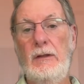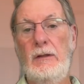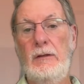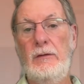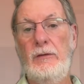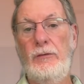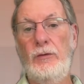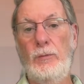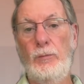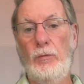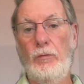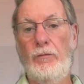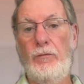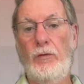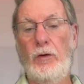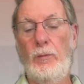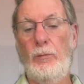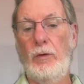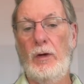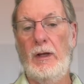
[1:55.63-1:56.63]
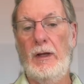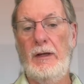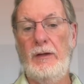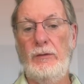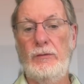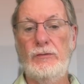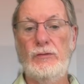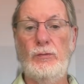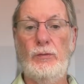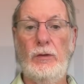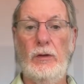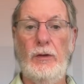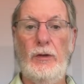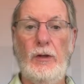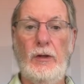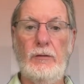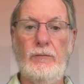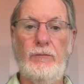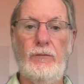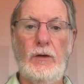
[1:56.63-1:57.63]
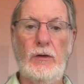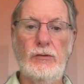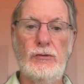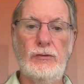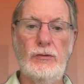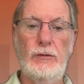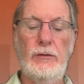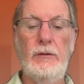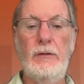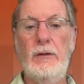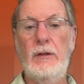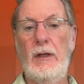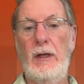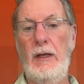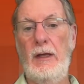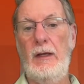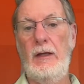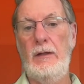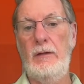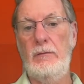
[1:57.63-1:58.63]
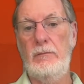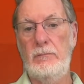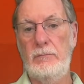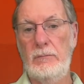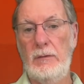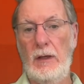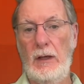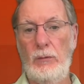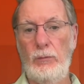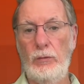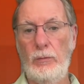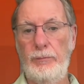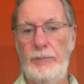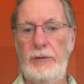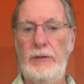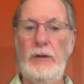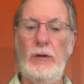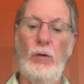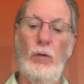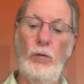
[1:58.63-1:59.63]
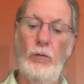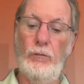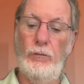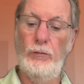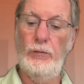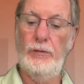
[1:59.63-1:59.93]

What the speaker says: thermoform aligners will not function, and I will be over